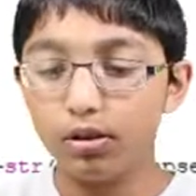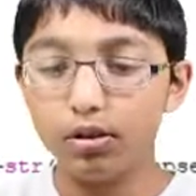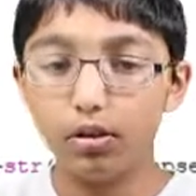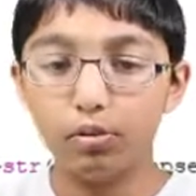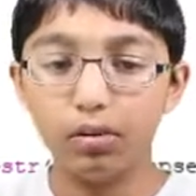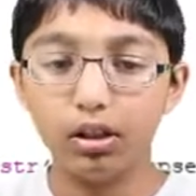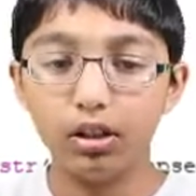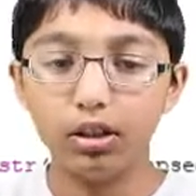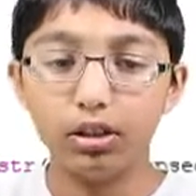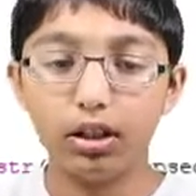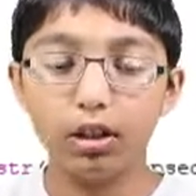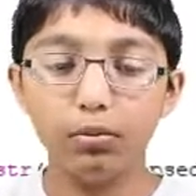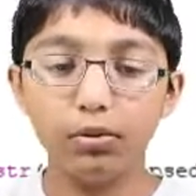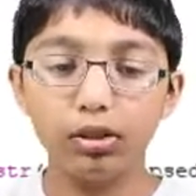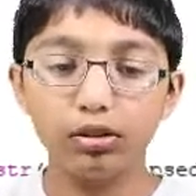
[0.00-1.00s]
comma
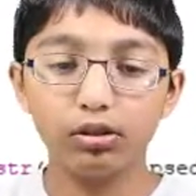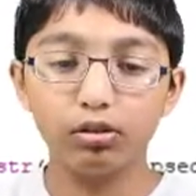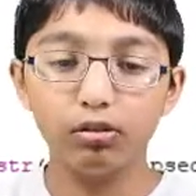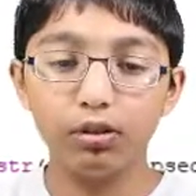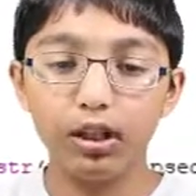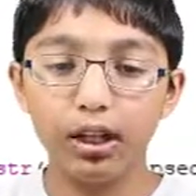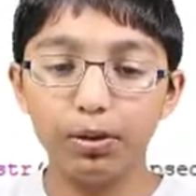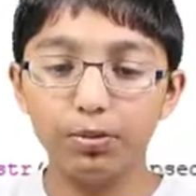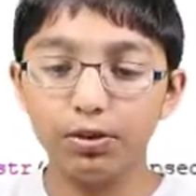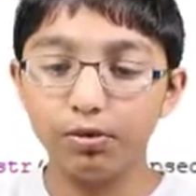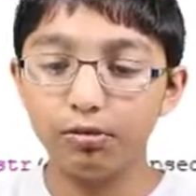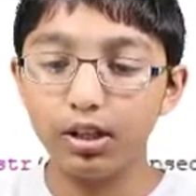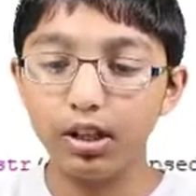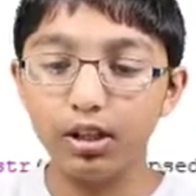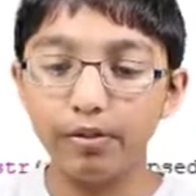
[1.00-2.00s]
time underscore elapsed
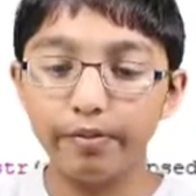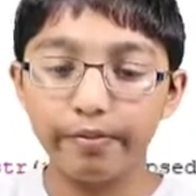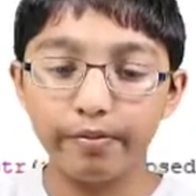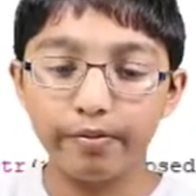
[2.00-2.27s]
three